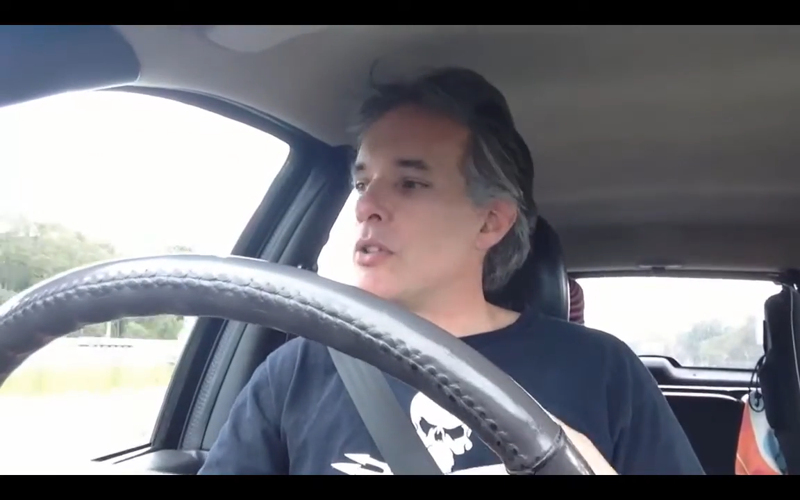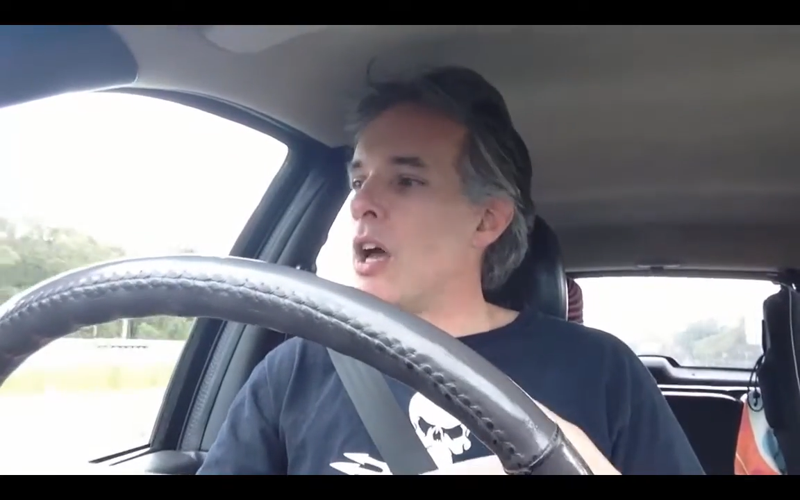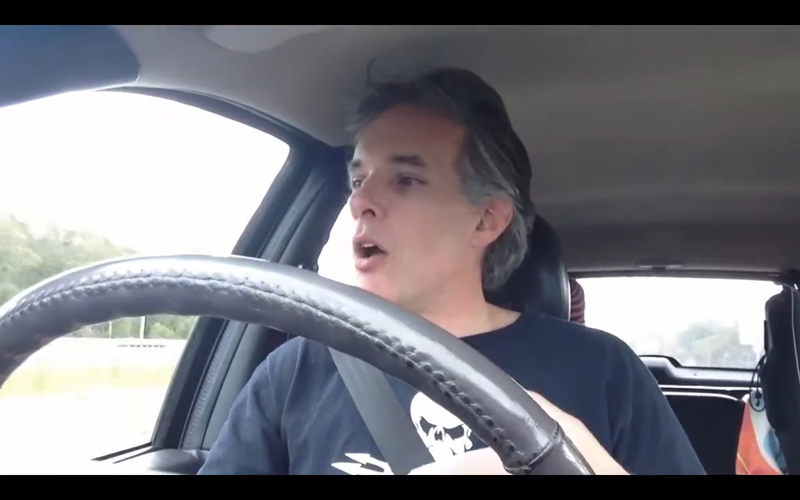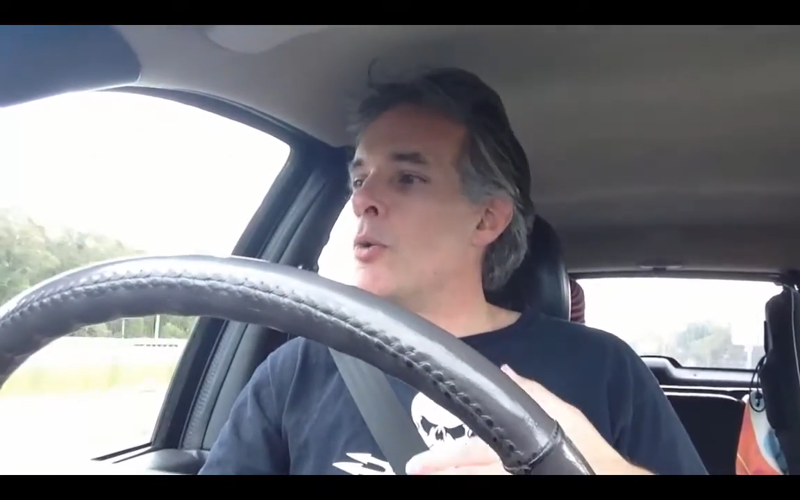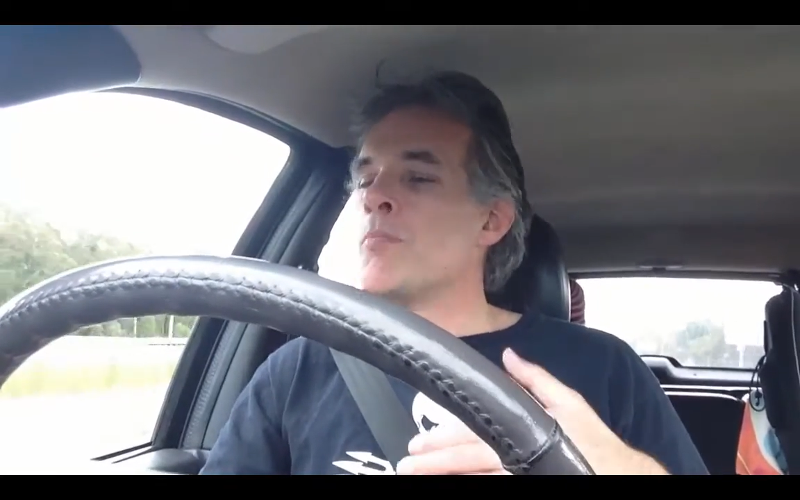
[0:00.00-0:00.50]

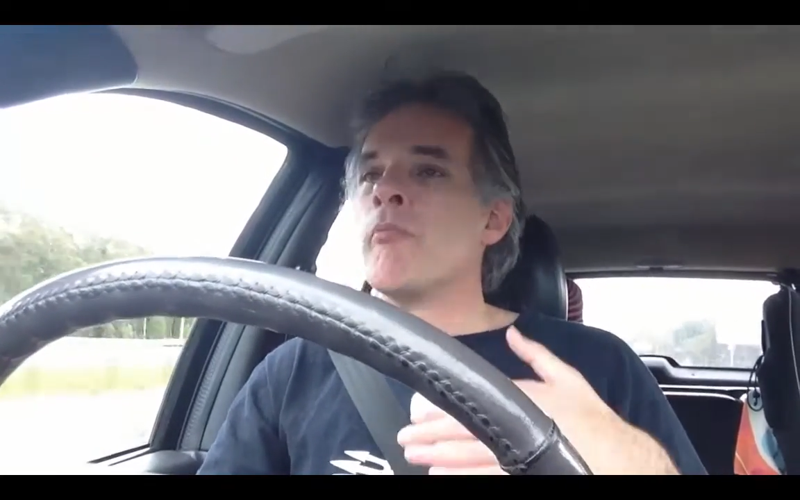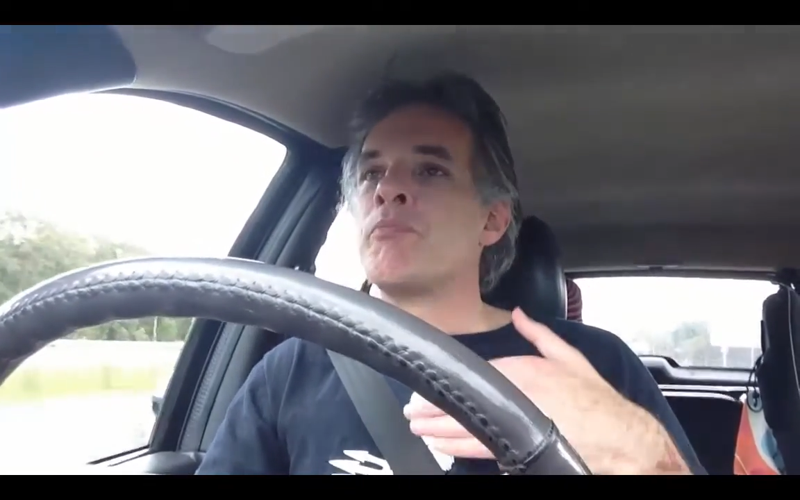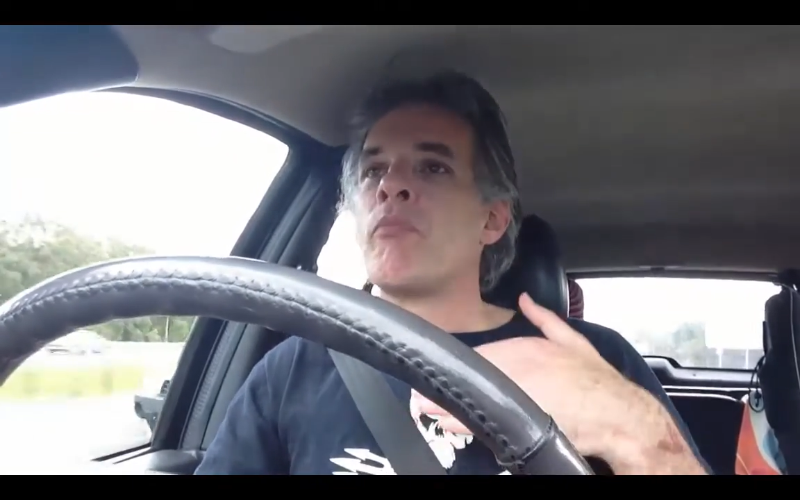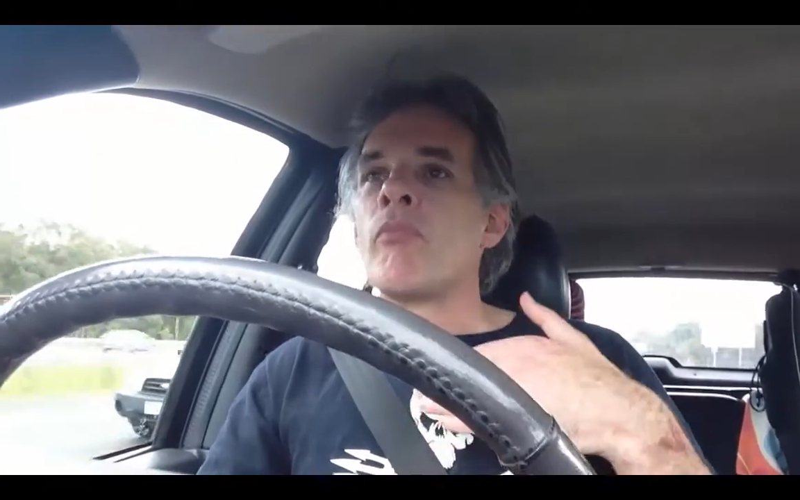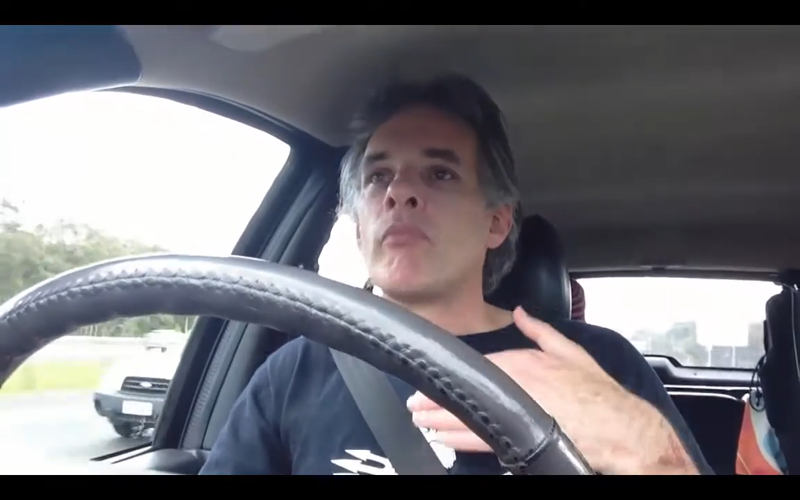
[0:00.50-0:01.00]
So
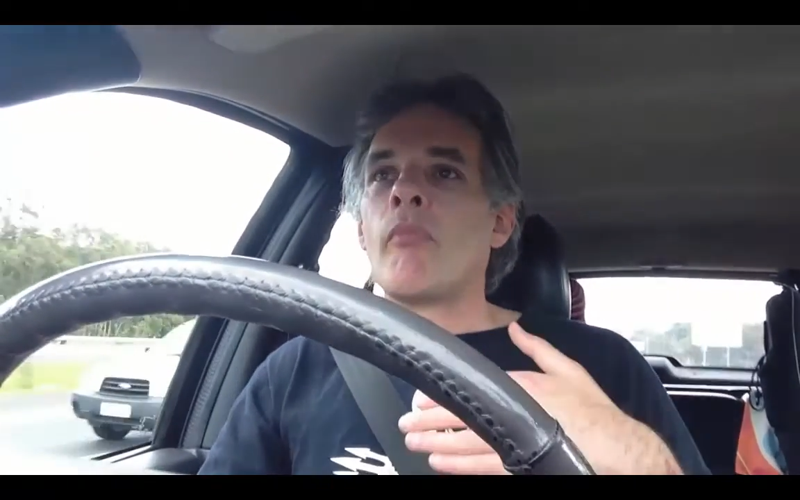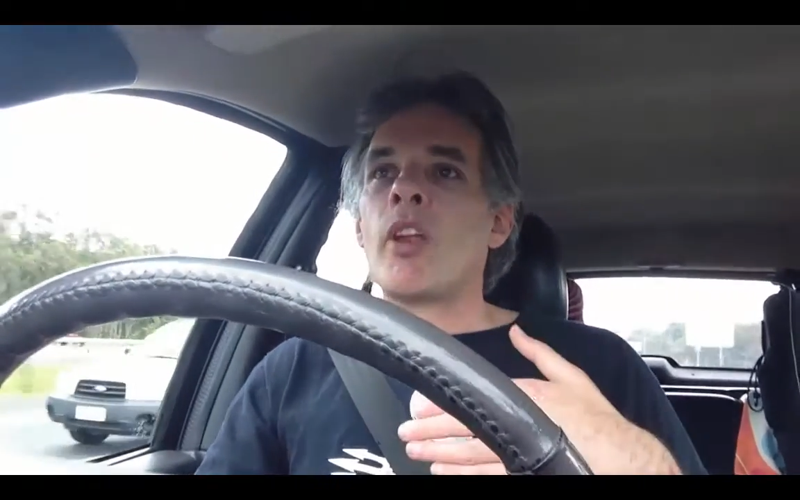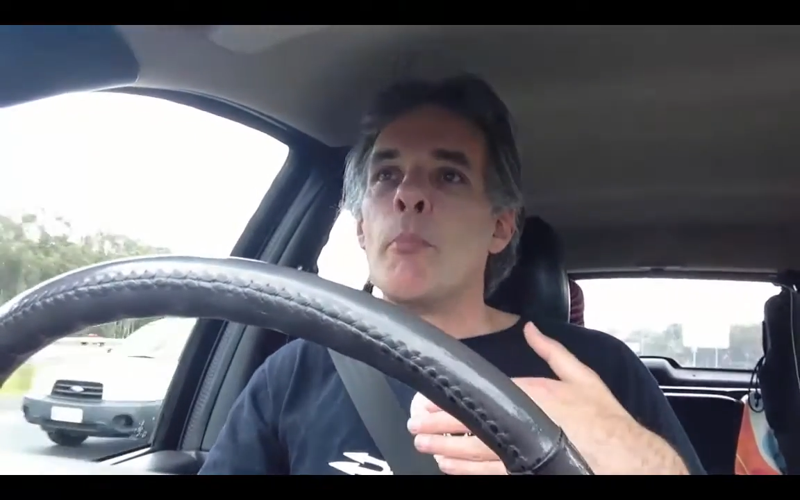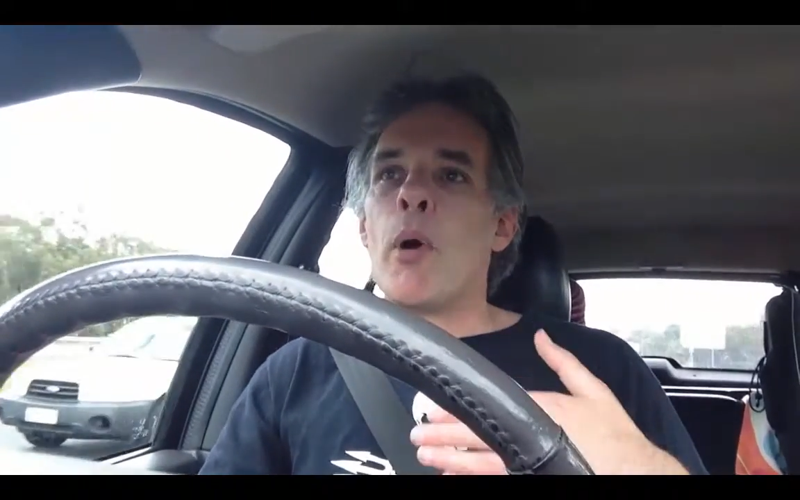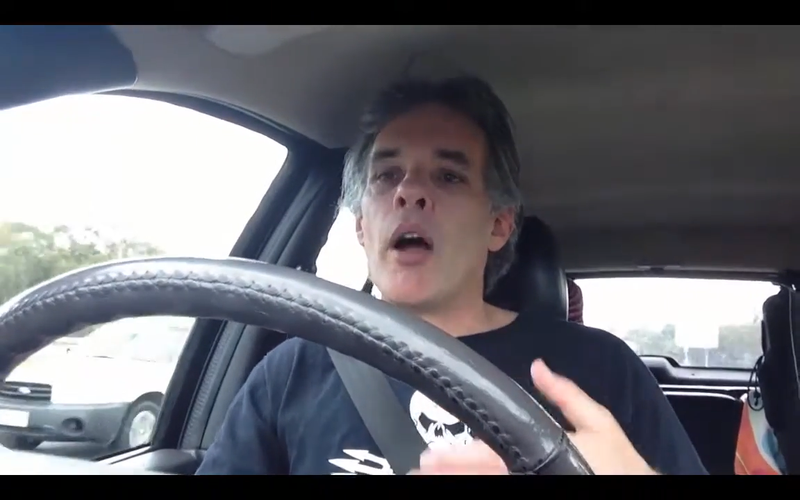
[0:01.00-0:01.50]

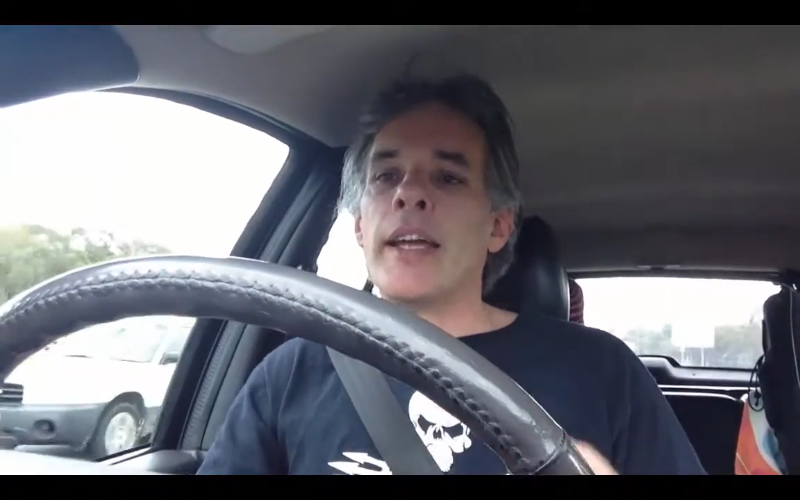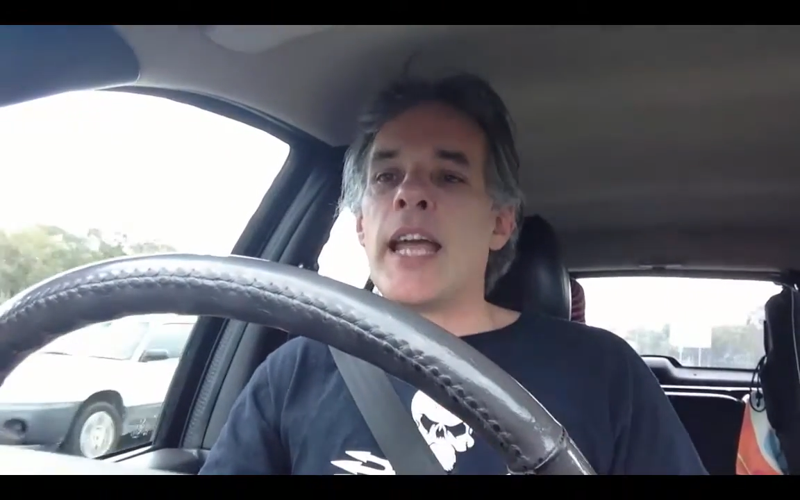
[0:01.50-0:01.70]
by